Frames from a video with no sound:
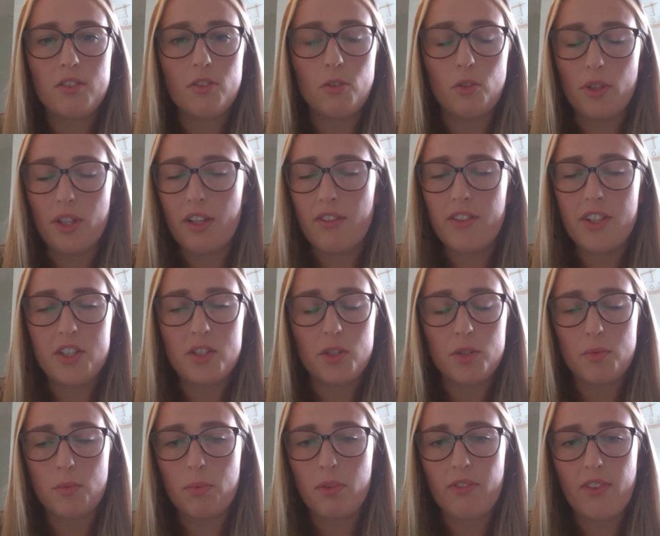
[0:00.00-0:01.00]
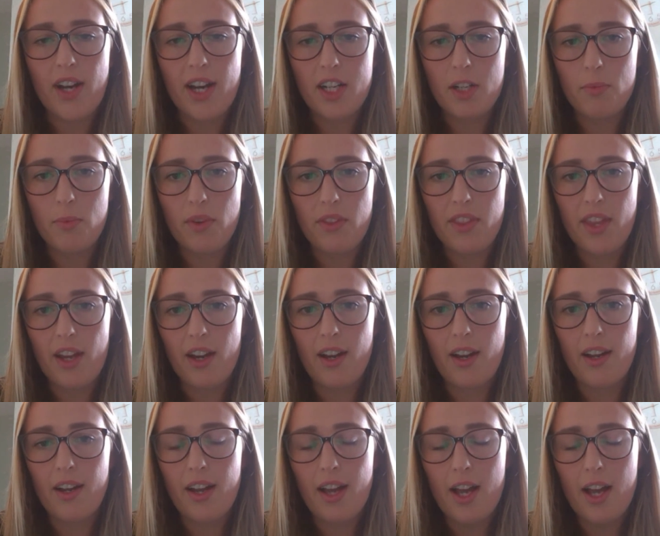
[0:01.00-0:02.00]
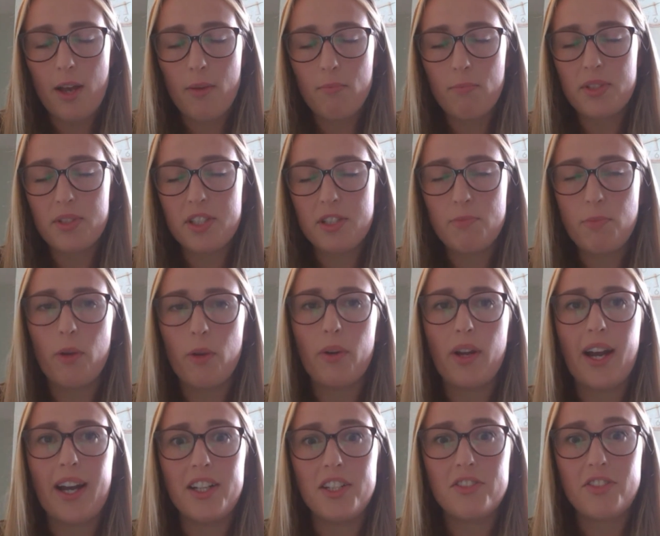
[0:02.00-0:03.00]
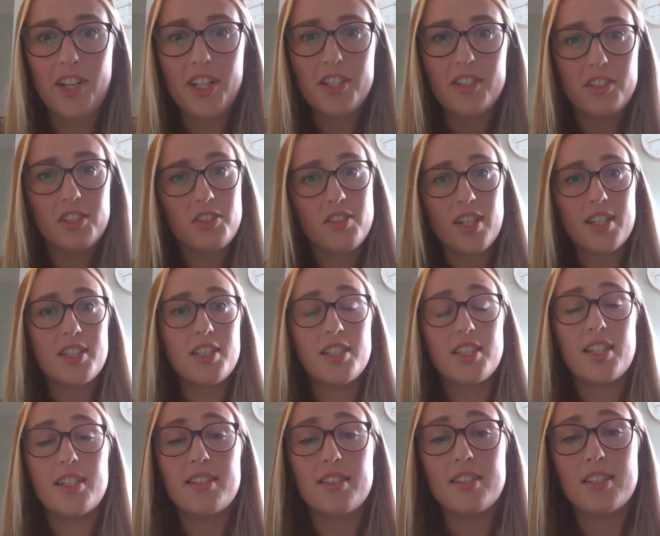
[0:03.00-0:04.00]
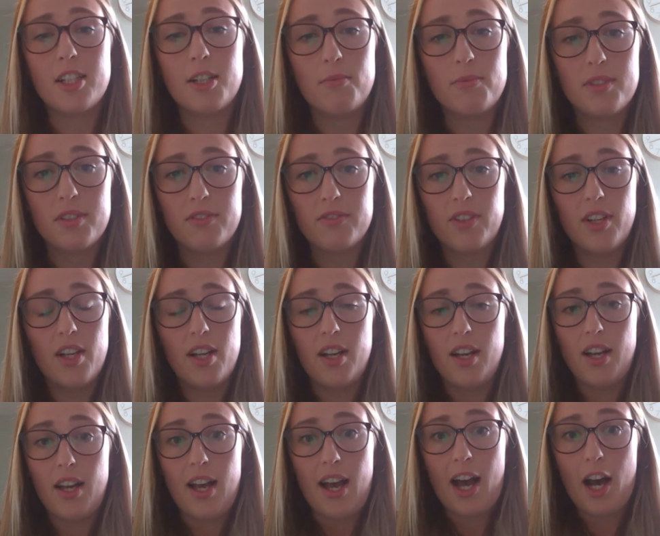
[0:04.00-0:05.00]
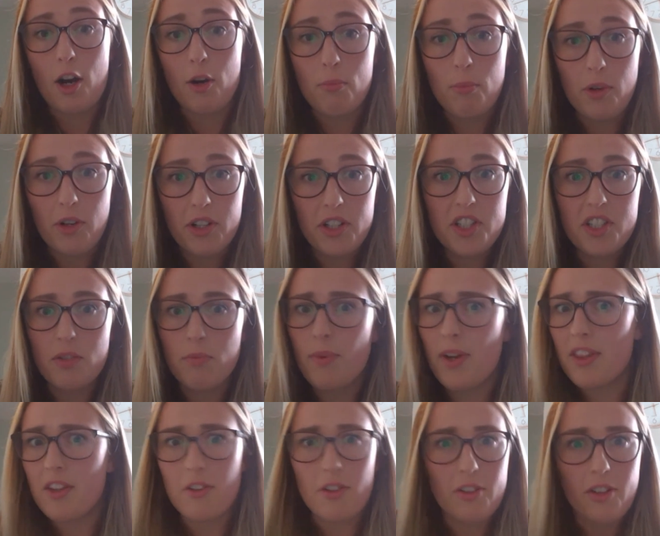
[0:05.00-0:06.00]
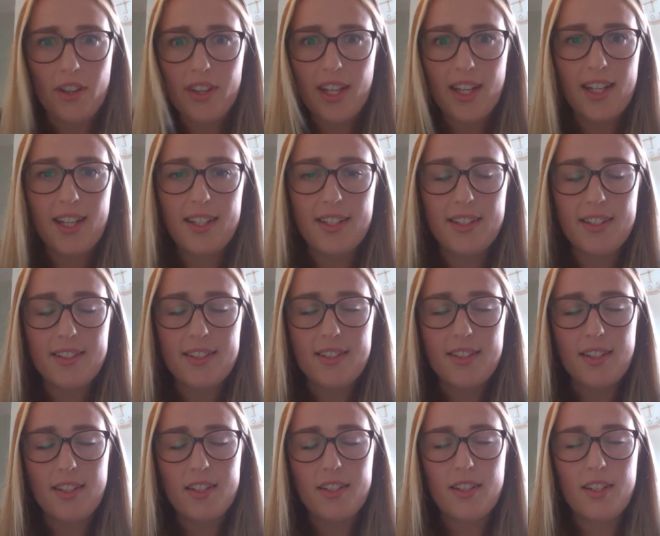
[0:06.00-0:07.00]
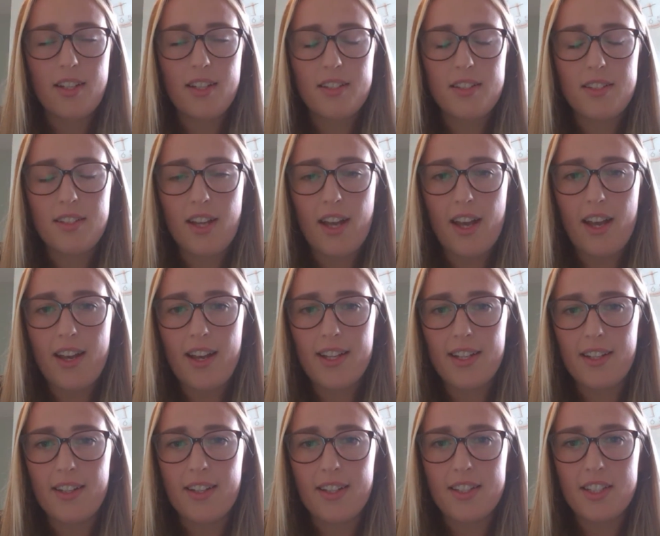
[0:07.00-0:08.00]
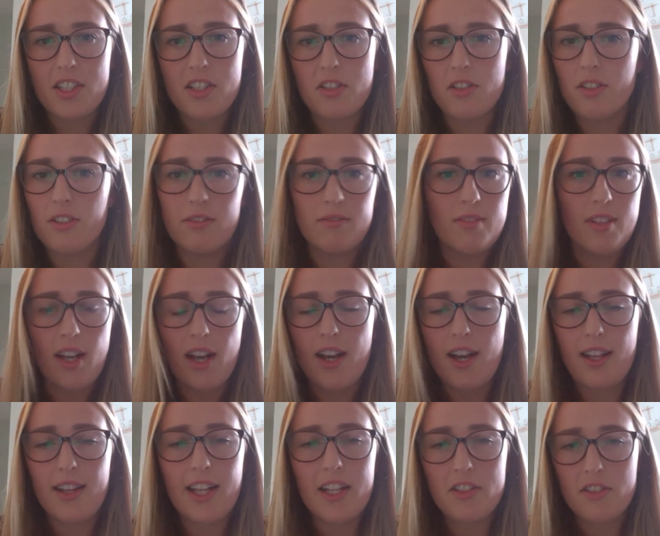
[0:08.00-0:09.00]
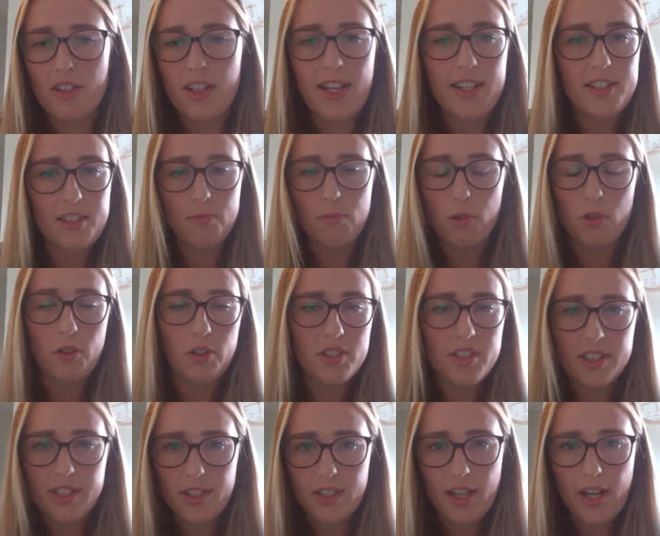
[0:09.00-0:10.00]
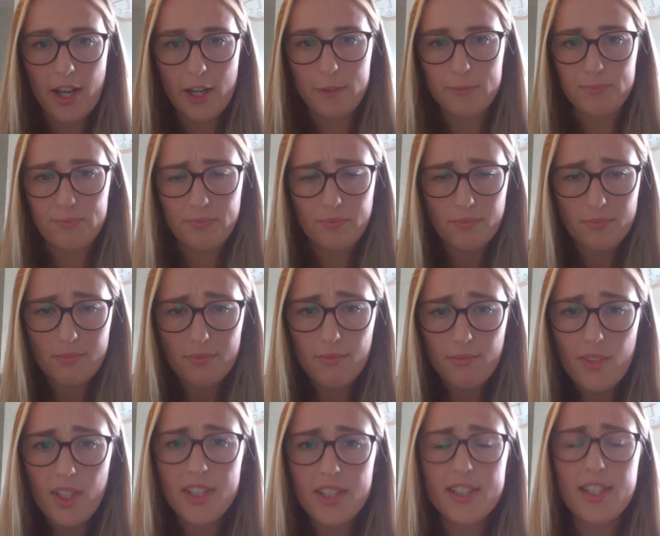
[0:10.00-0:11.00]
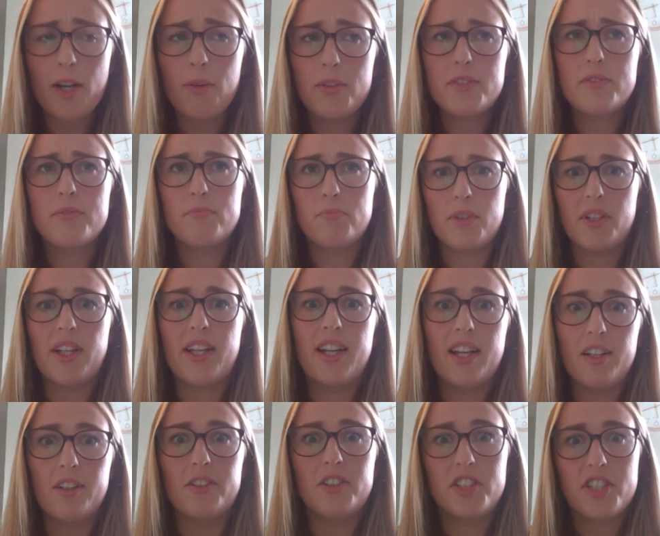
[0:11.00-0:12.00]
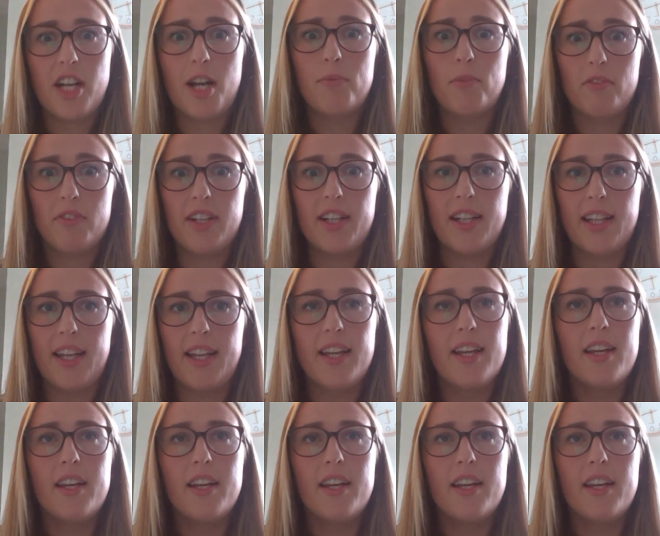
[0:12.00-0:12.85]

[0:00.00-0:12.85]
All the officials were provided with their bespoke hydration strategies in terms of how much and whether or not they needed additional electrolyte support. So that was brilliant at lunchtime, a really